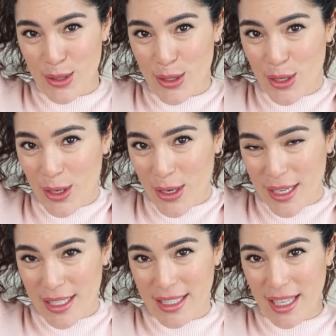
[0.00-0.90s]

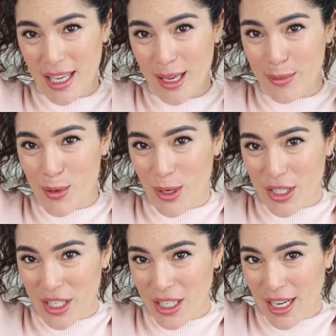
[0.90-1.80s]
just keep
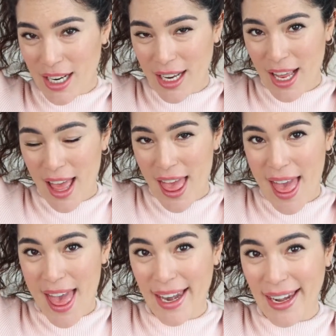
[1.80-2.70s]
watching
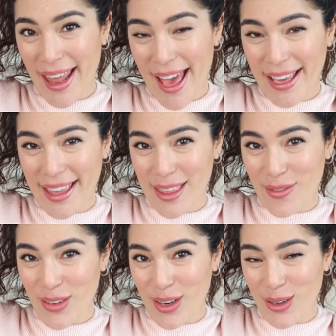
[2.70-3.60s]
and like the
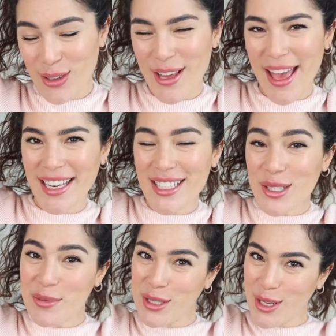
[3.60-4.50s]
video and
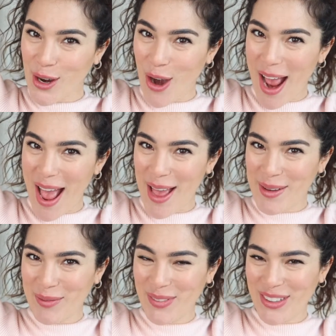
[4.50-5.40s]

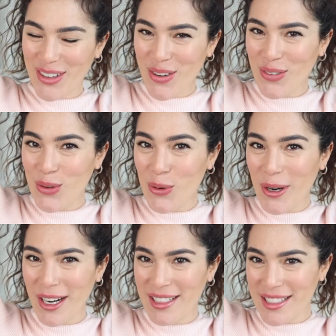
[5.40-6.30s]
subscribe, of
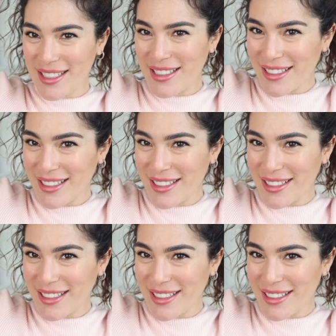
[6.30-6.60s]
course.